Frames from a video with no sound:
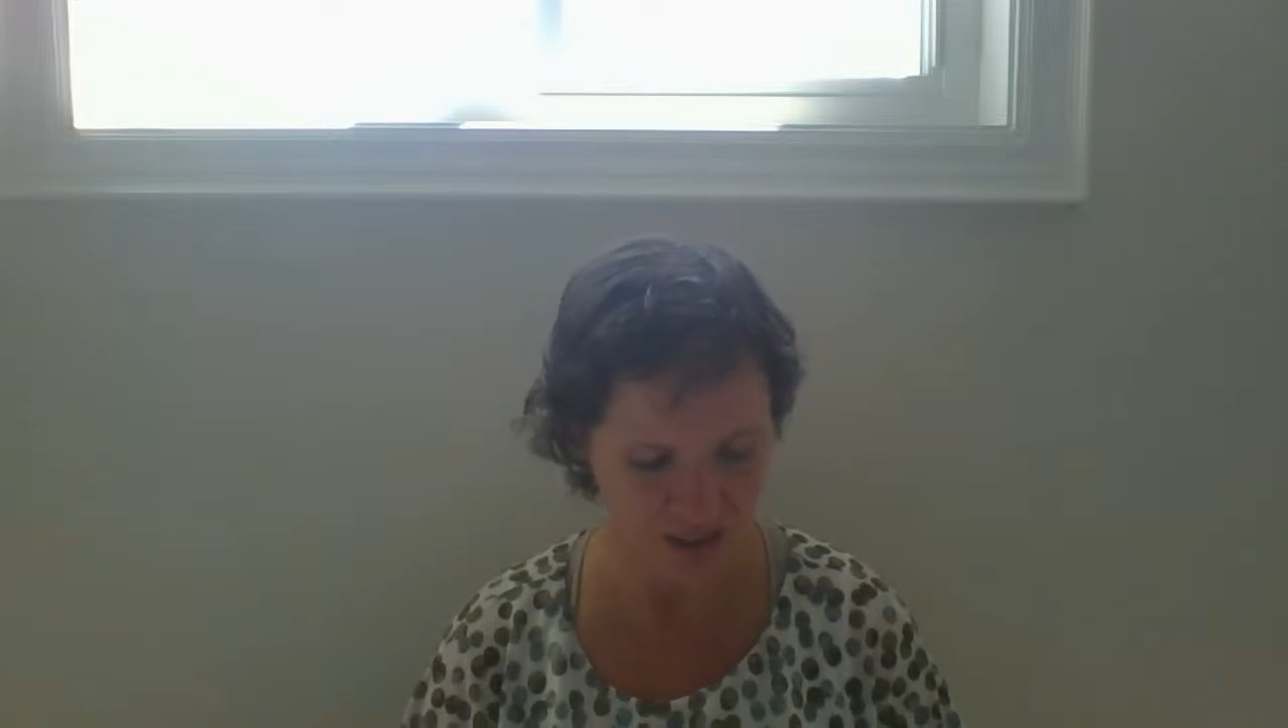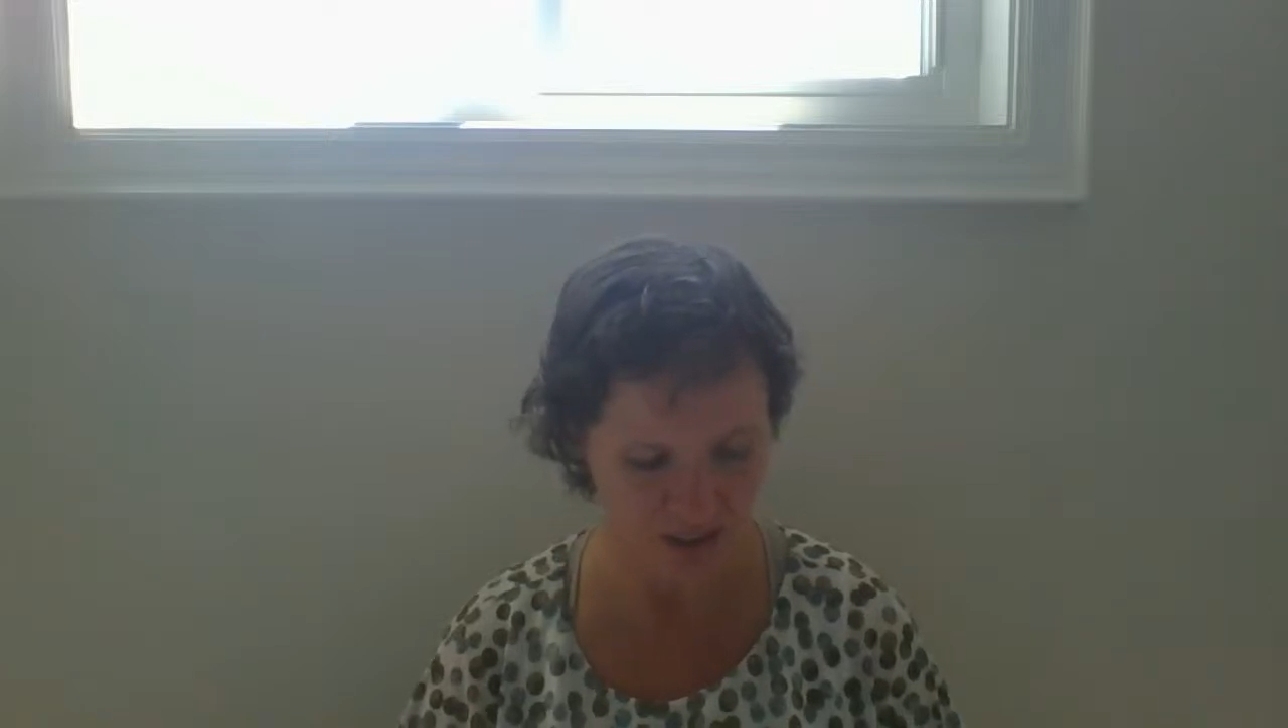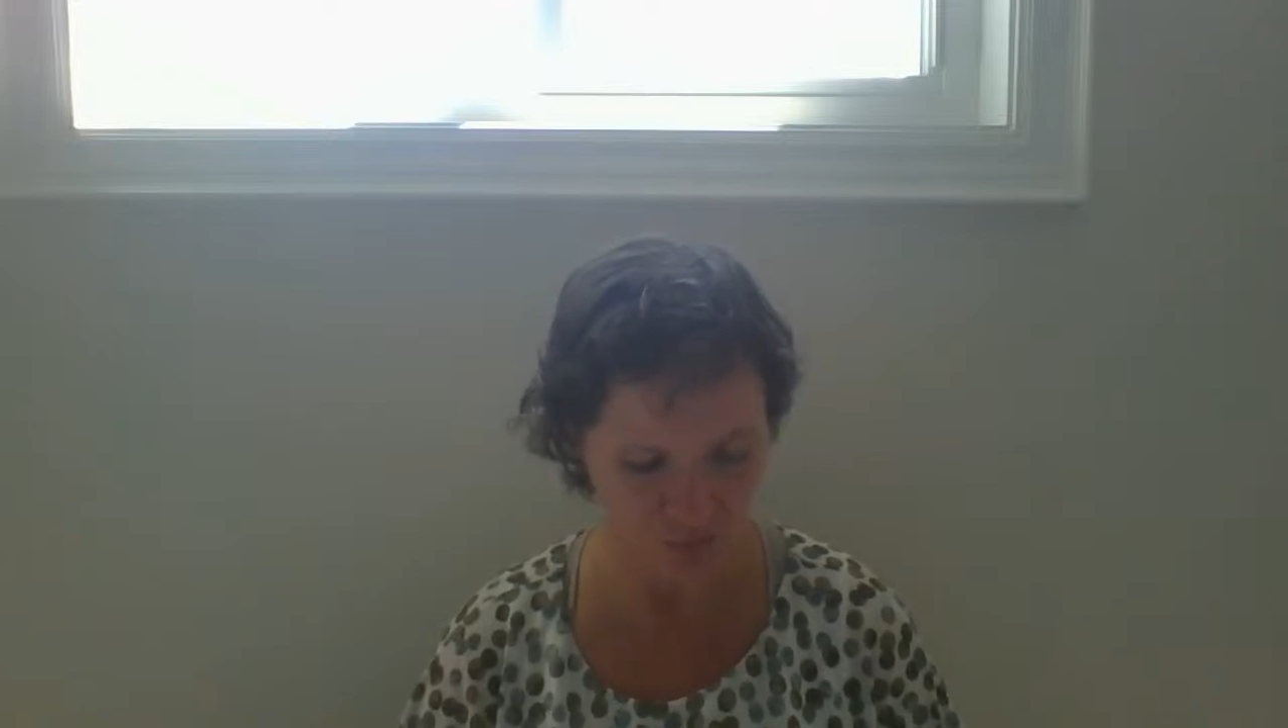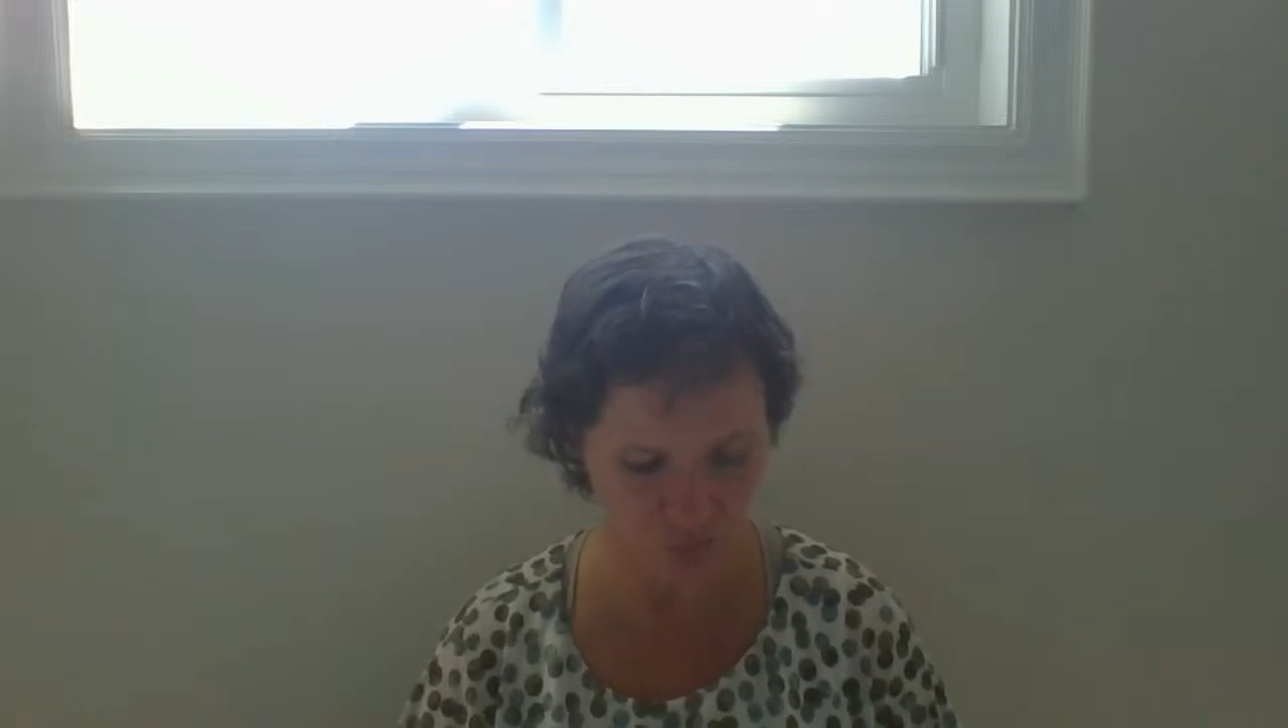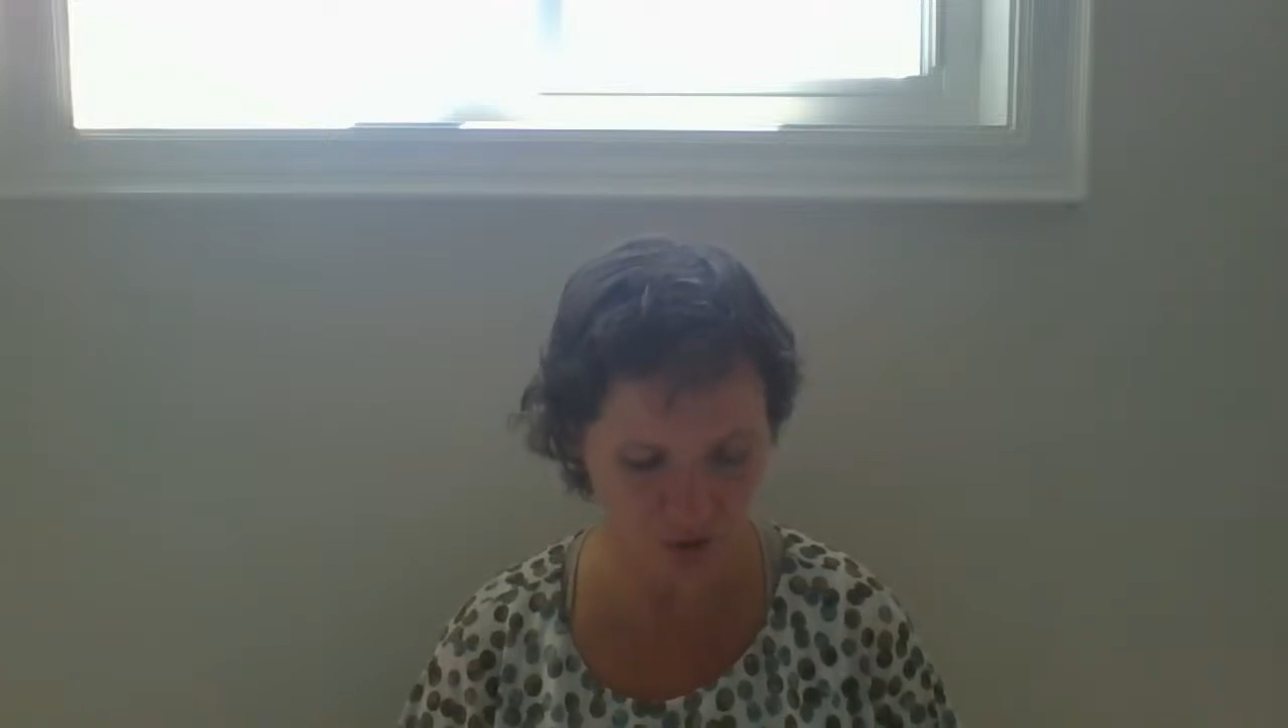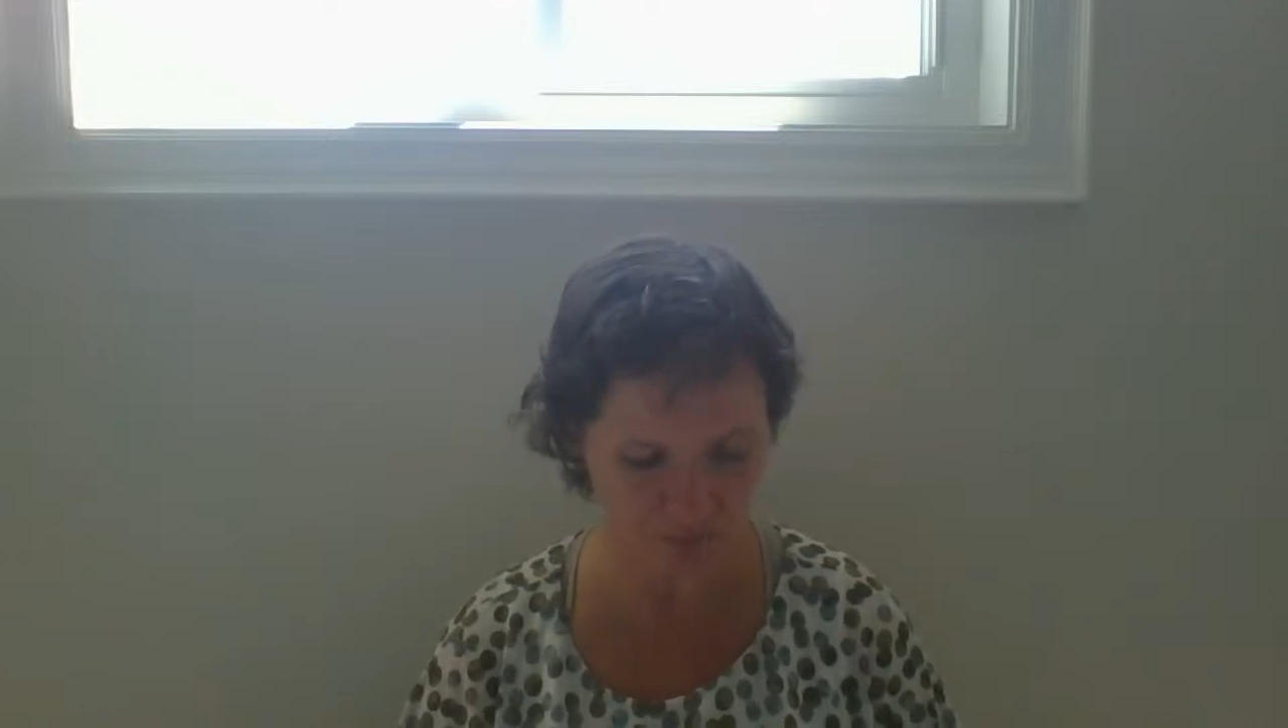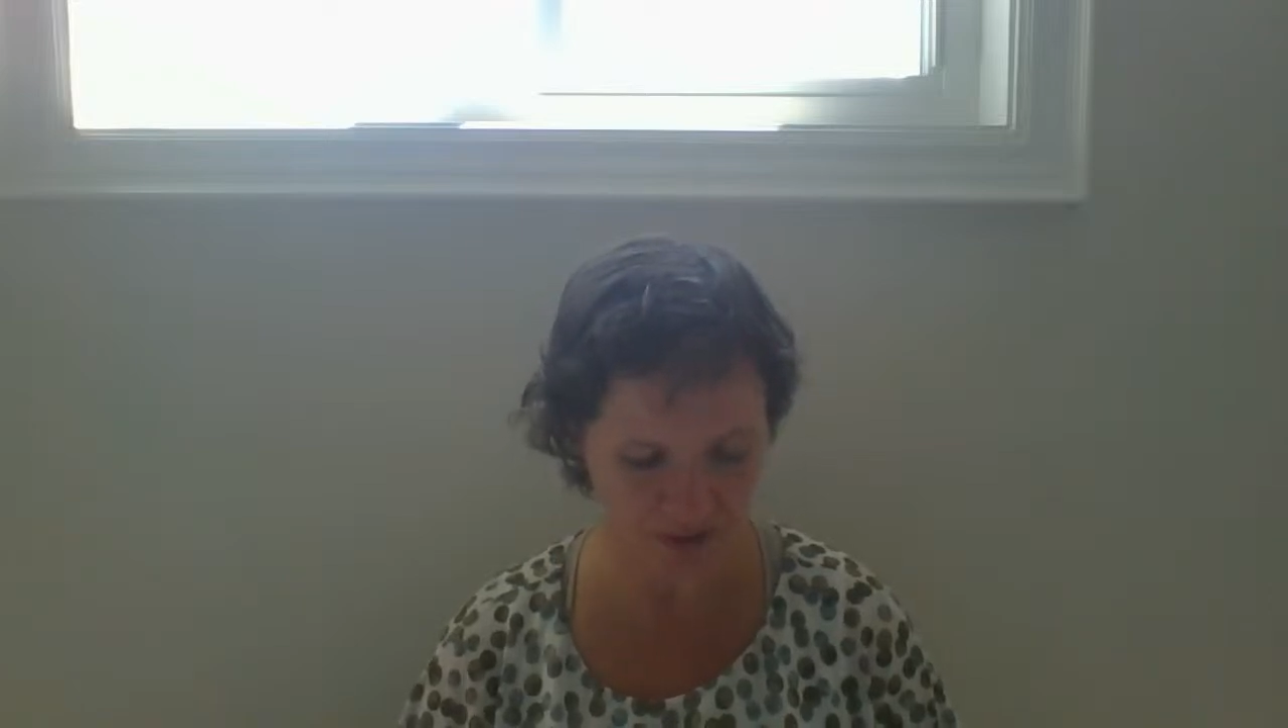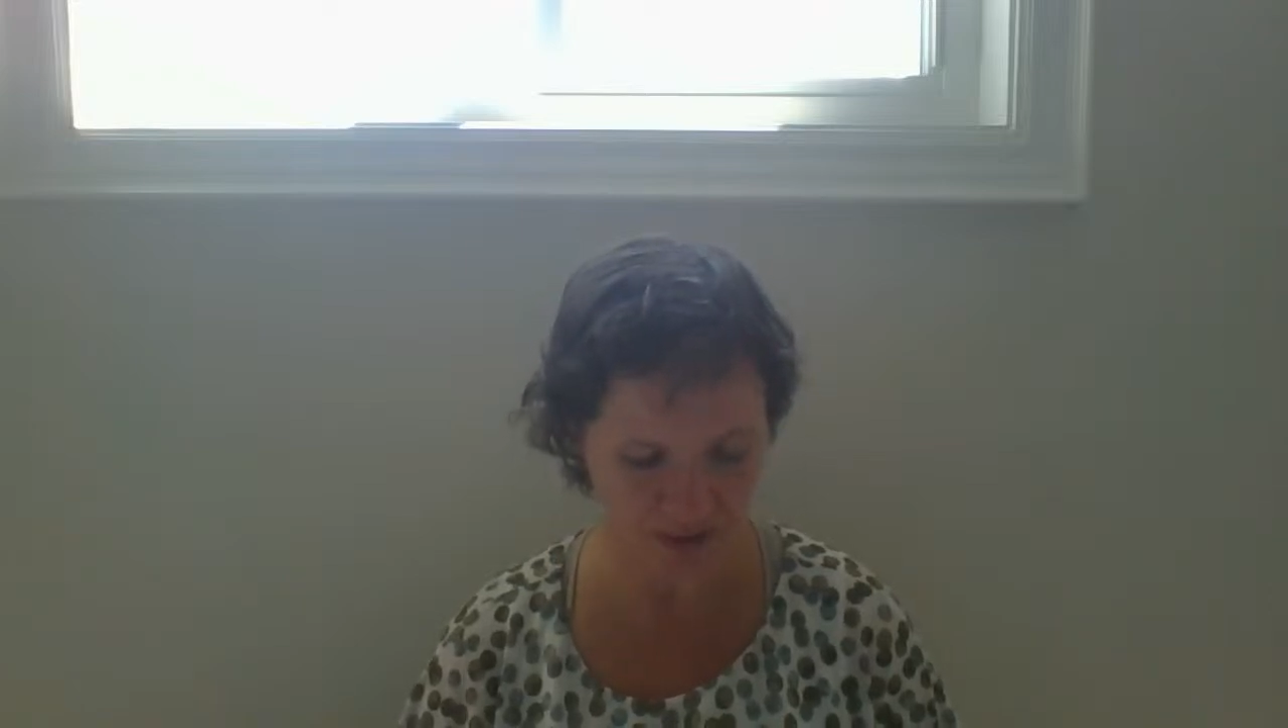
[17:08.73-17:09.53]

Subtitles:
It would be